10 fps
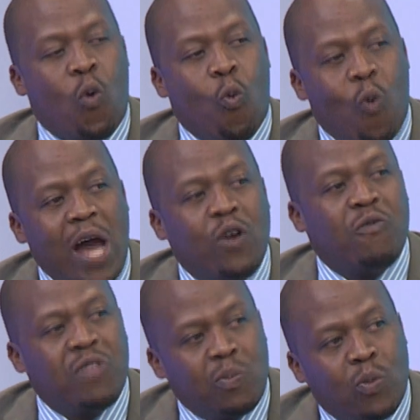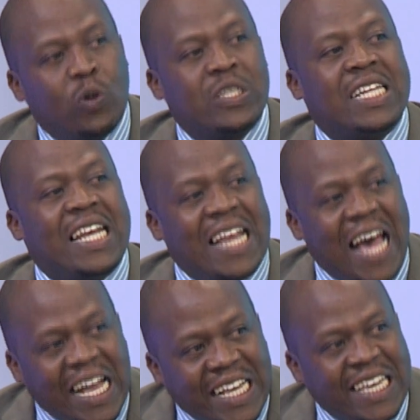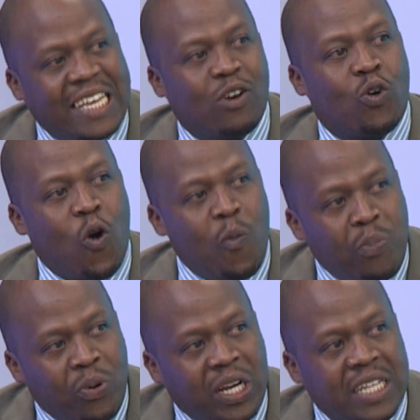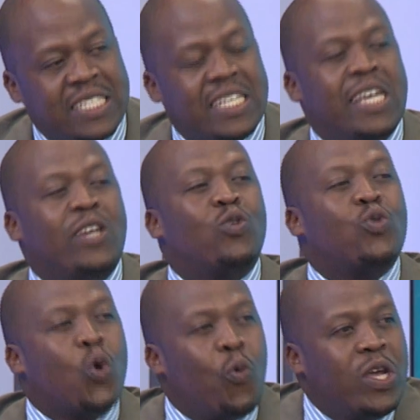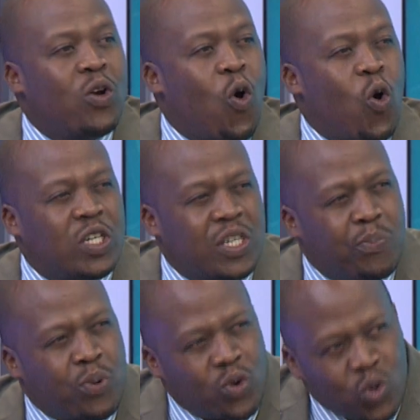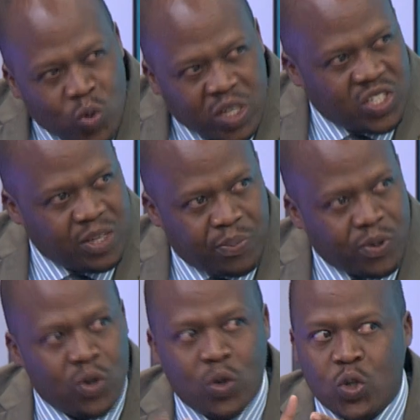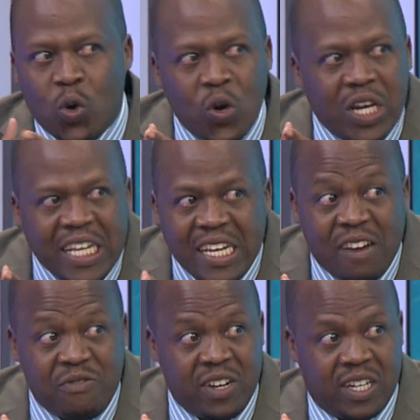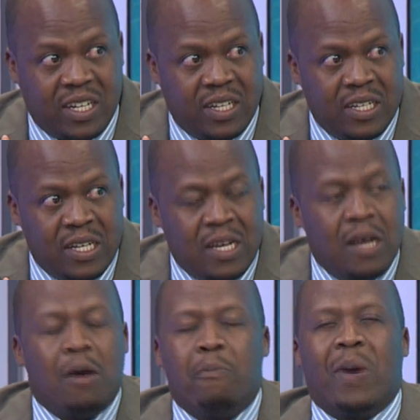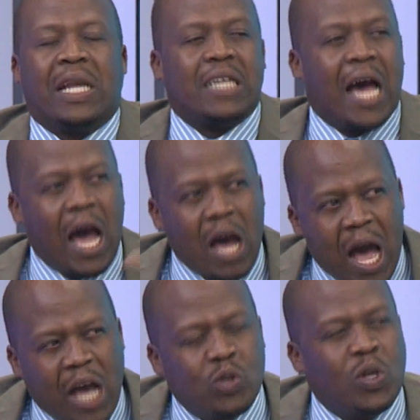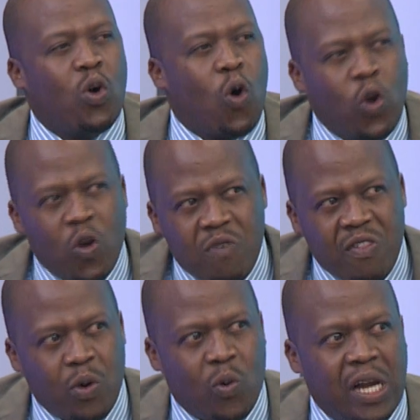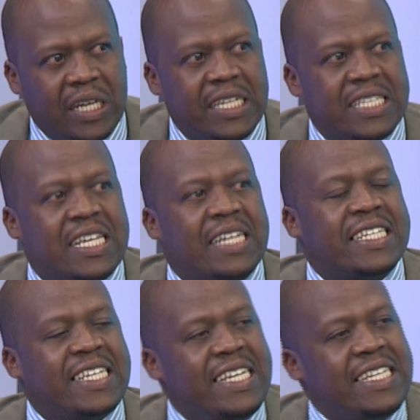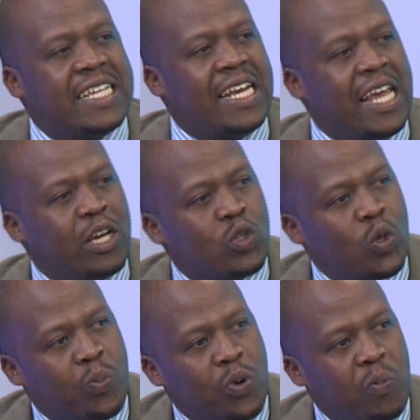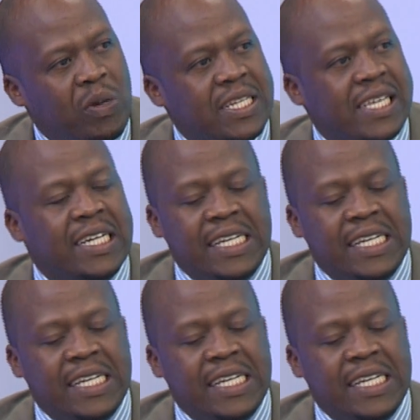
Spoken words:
One of the most lacking components in growing entrepreneurship, not only in Africa, but actually all over the world, is that intellectual property